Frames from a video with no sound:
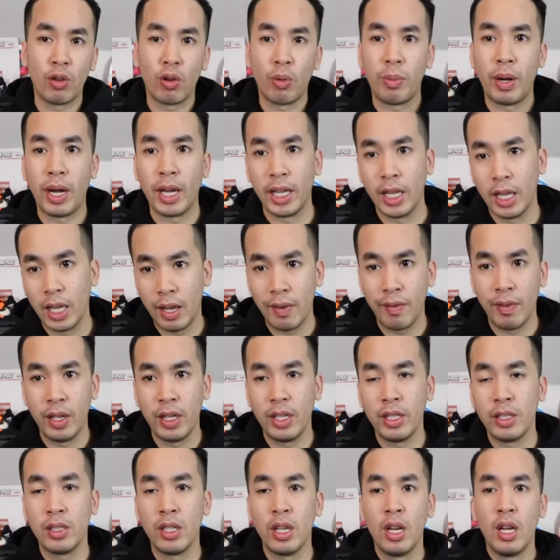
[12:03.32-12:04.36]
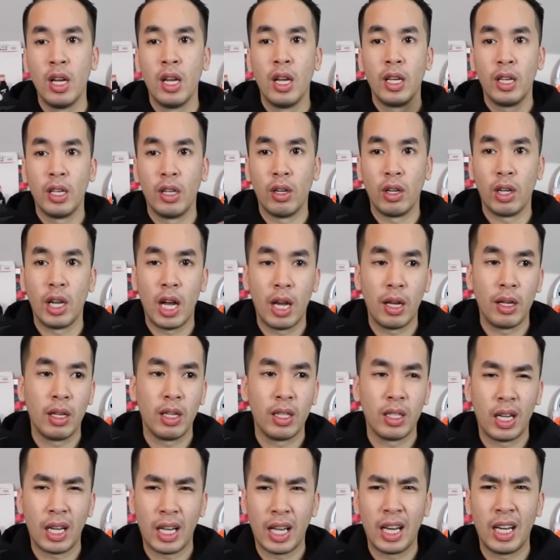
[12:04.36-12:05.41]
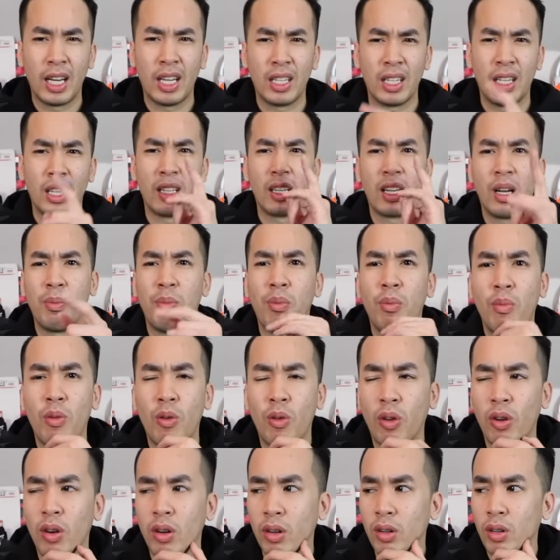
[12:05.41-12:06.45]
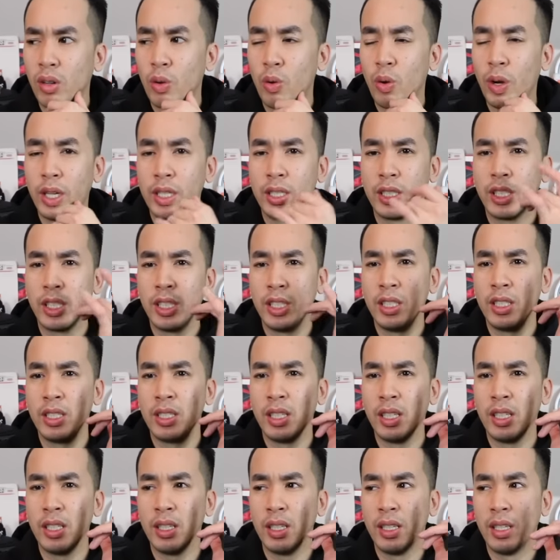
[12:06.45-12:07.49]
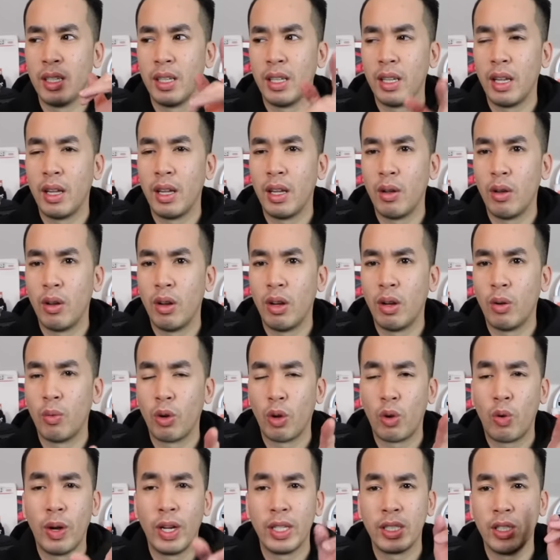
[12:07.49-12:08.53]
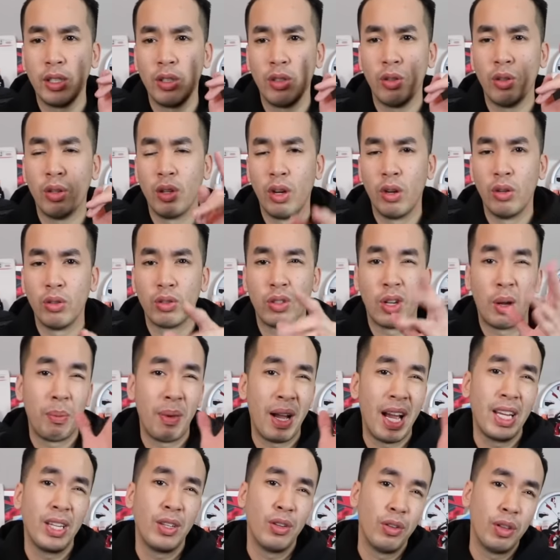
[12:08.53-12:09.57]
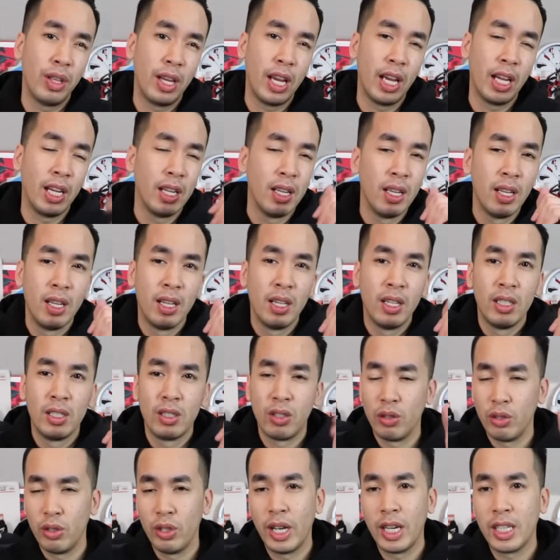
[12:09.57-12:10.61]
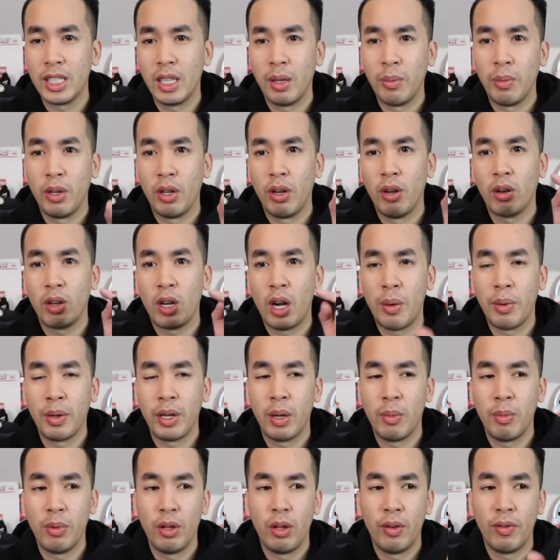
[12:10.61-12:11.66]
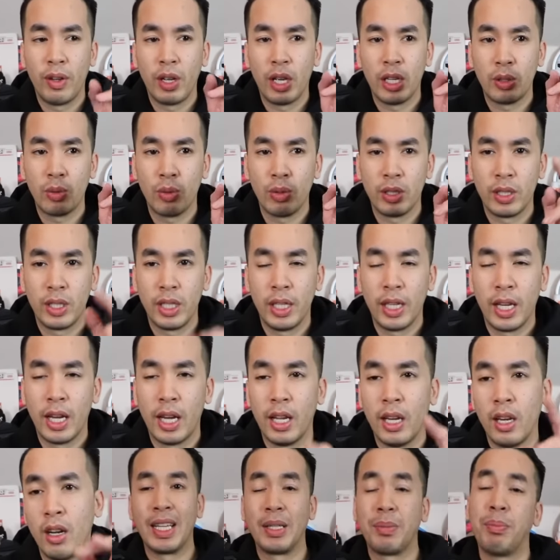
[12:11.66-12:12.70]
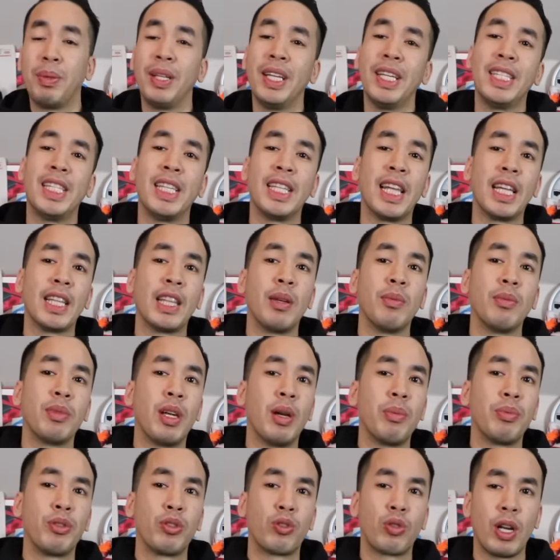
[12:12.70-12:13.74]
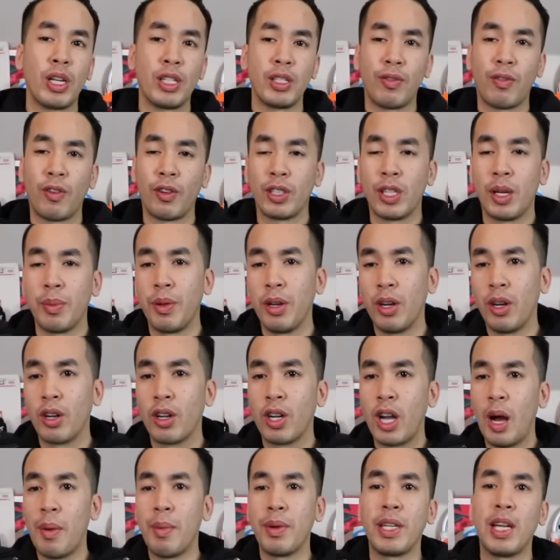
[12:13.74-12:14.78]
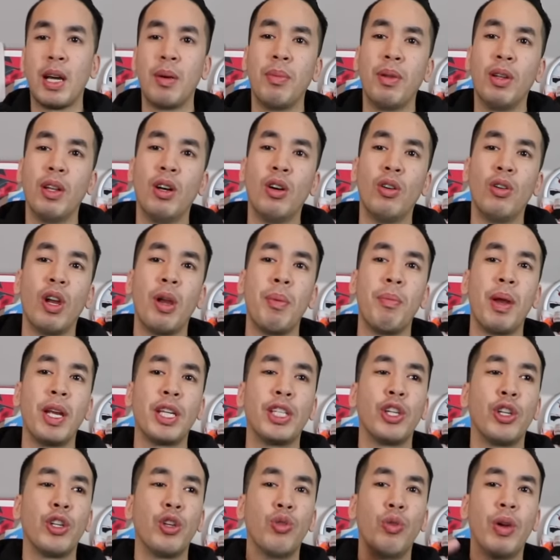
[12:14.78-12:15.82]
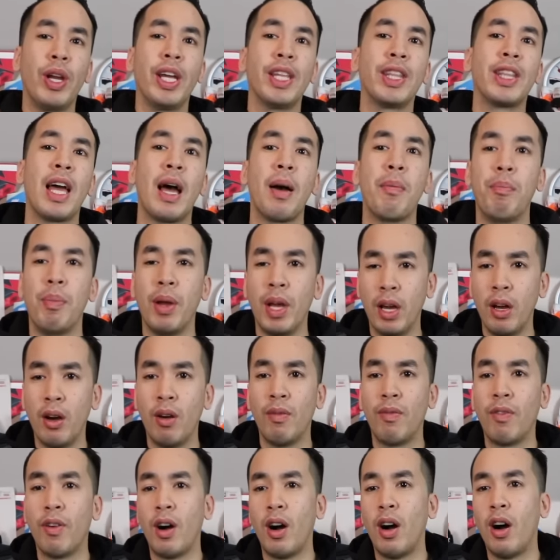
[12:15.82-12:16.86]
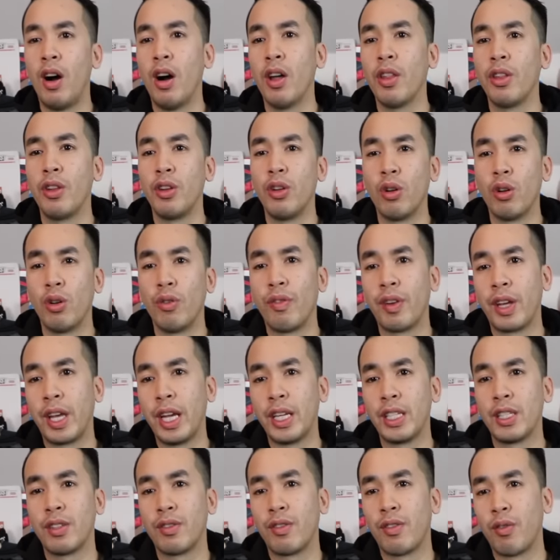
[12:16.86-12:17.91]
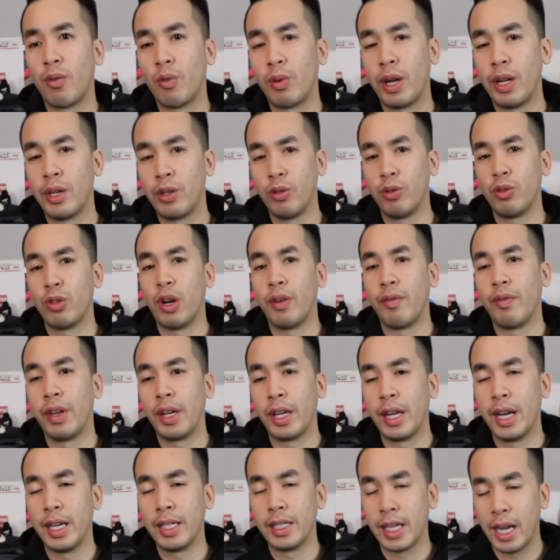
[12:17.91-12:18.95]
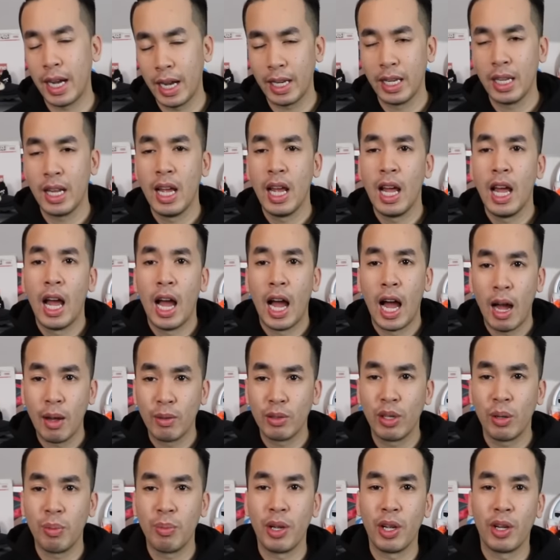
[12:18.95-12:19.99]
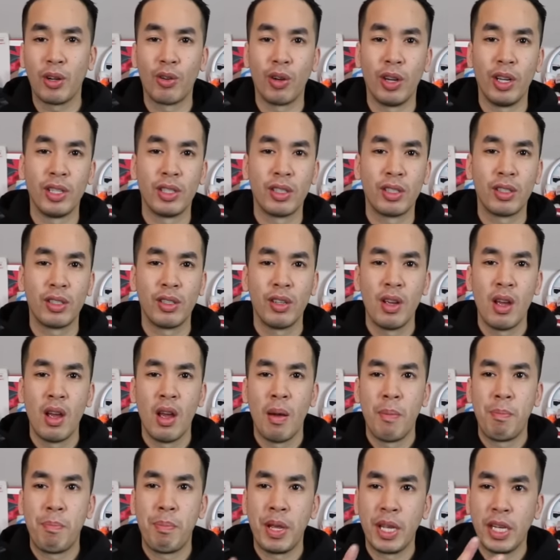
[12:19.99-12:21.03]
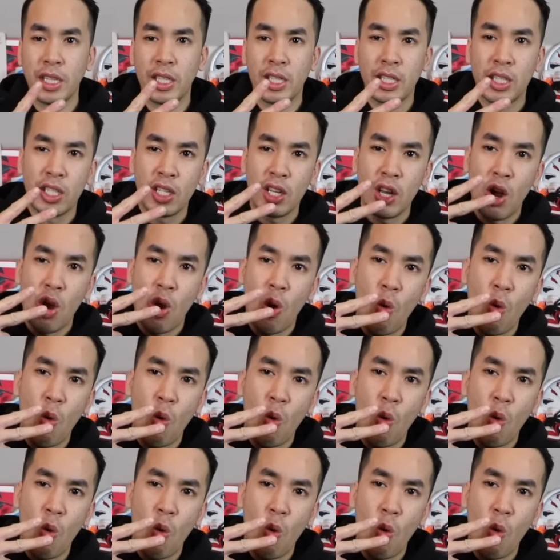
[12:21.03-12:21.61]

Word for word: or my 11s, you know, I got a couple more questions and requests to do those. So I might do that. So you guys let me know, comment down below if you guys want to see that. And guys, please hit that thumbs up, subscribe if you're first time here, comment down below, and make sure you hit that bell for all the notifications for when I do drop it, guys. All right, I'm Jumpman Chris. Peace.